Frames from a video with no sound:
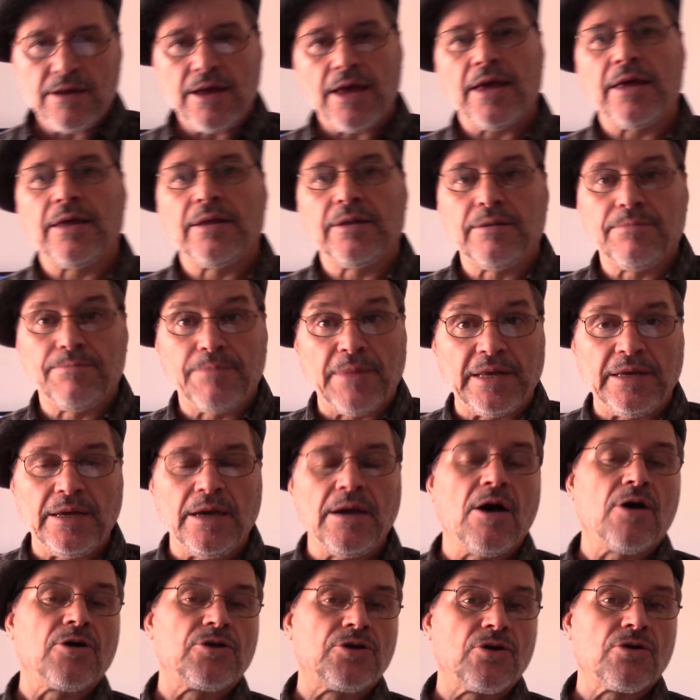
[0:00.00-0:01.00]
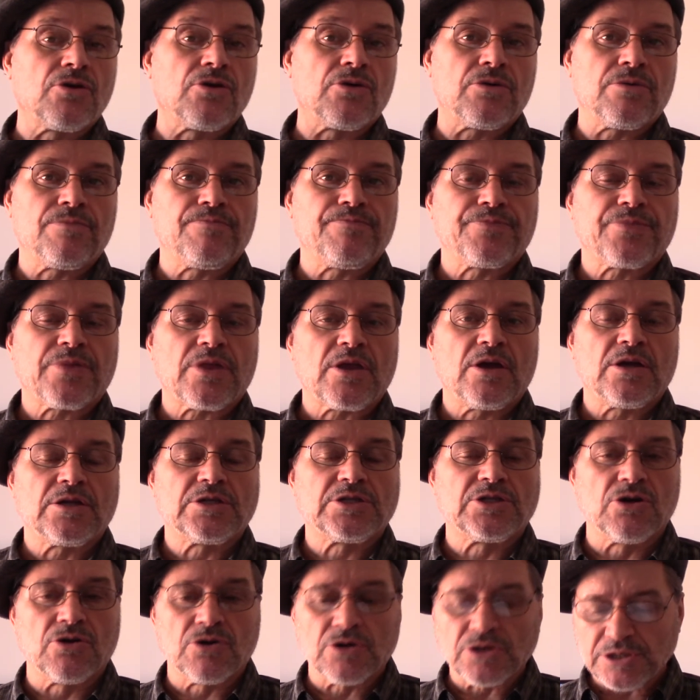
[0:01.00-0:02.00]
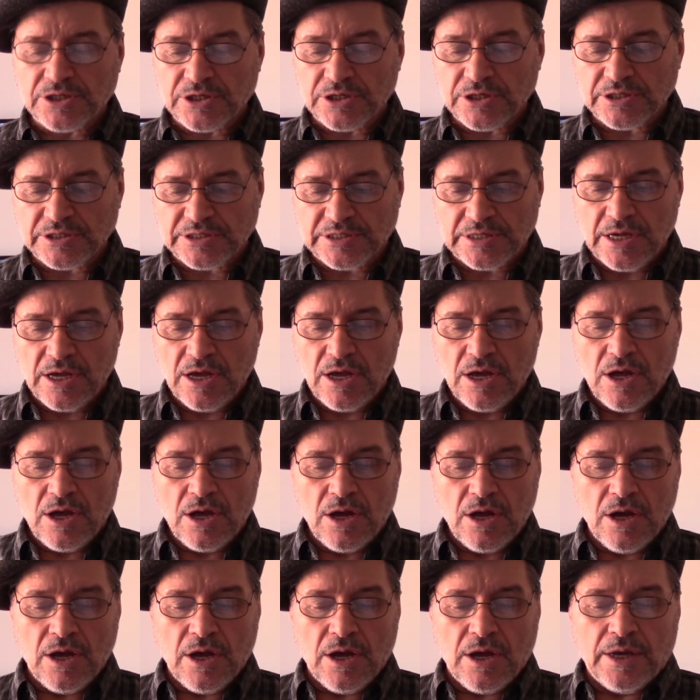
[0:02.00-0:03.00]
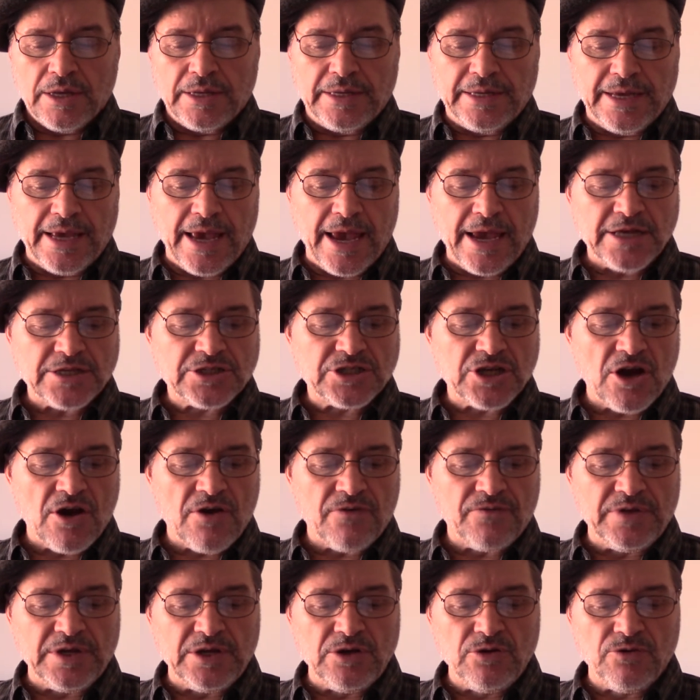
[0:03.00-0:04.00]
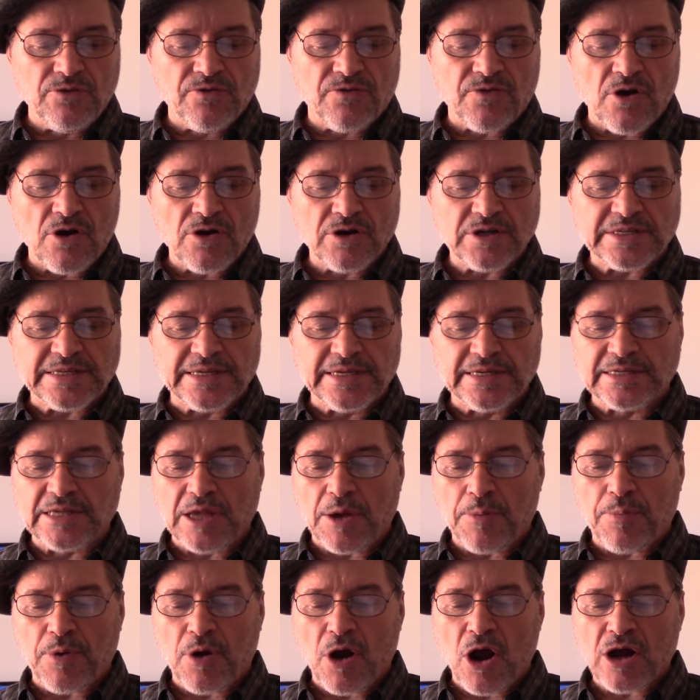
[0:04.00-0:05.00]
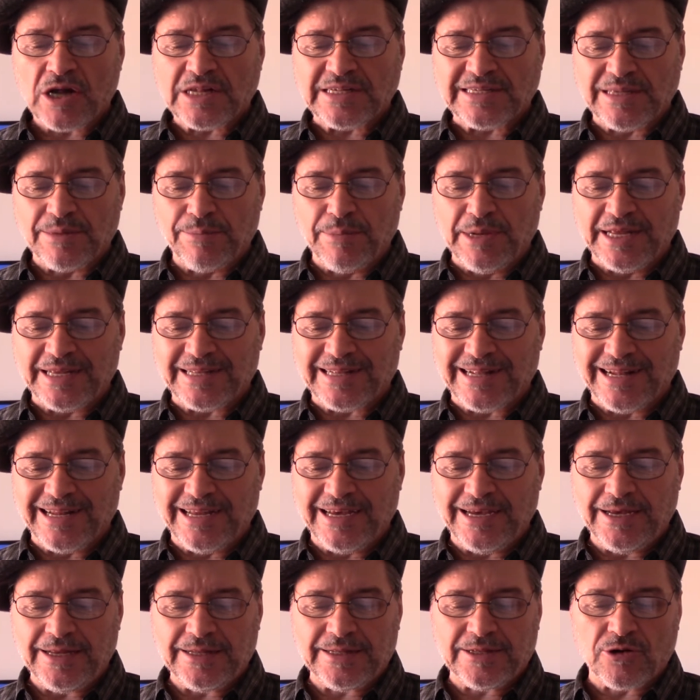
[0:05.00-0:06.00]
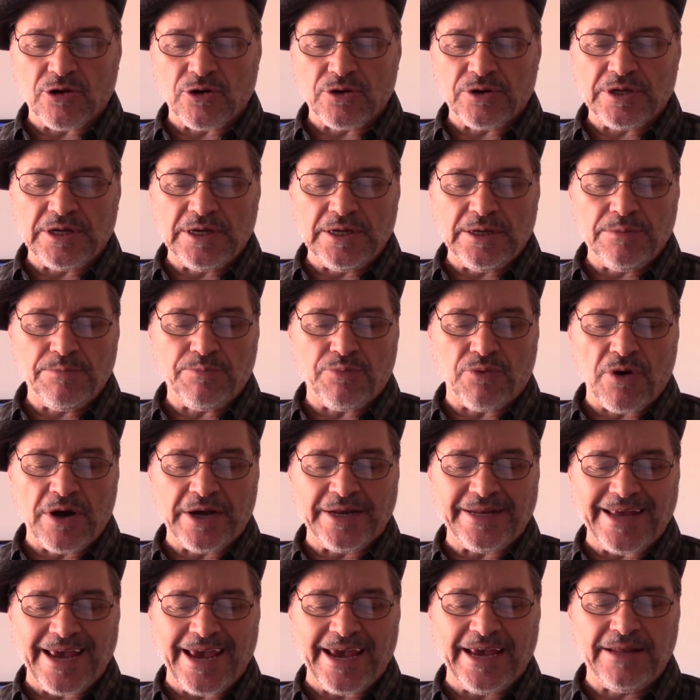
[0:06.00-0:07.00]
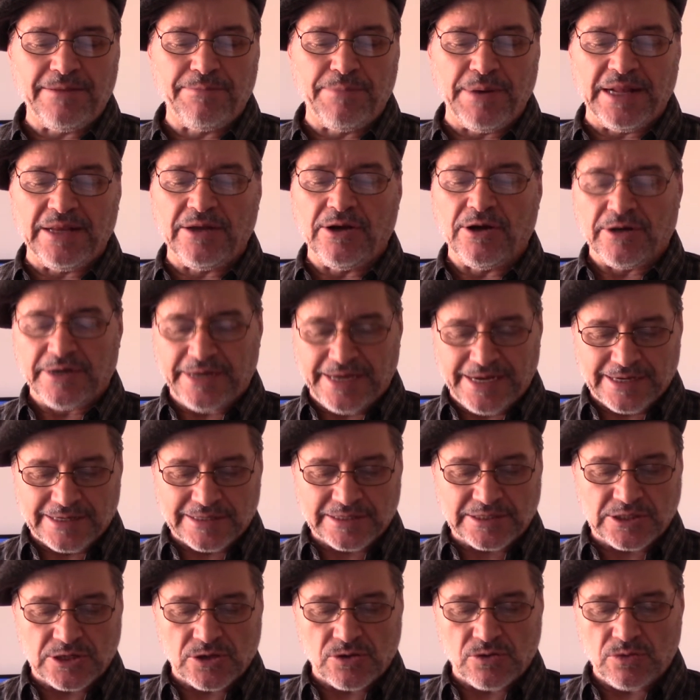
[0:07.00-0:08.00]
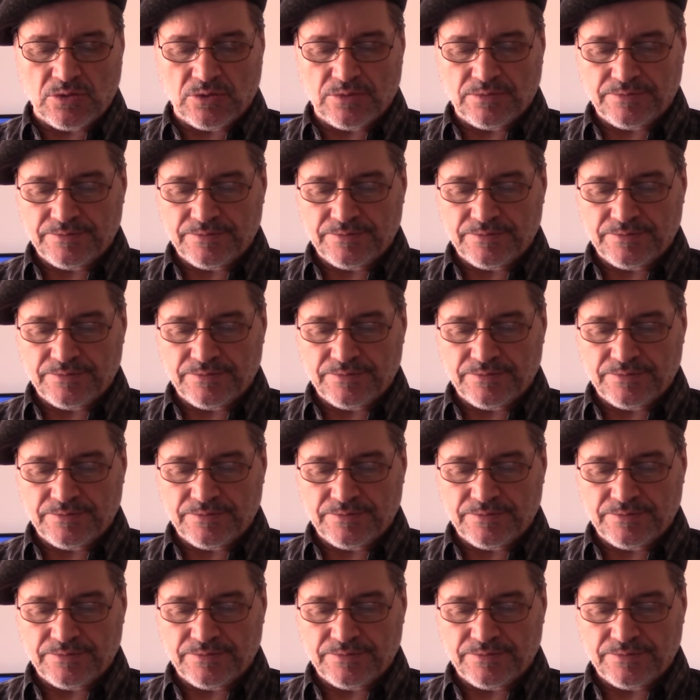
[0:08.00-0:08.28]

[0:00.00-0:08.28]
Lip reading: and many other sources, the age of the universe is approximately 13.8 billion years old.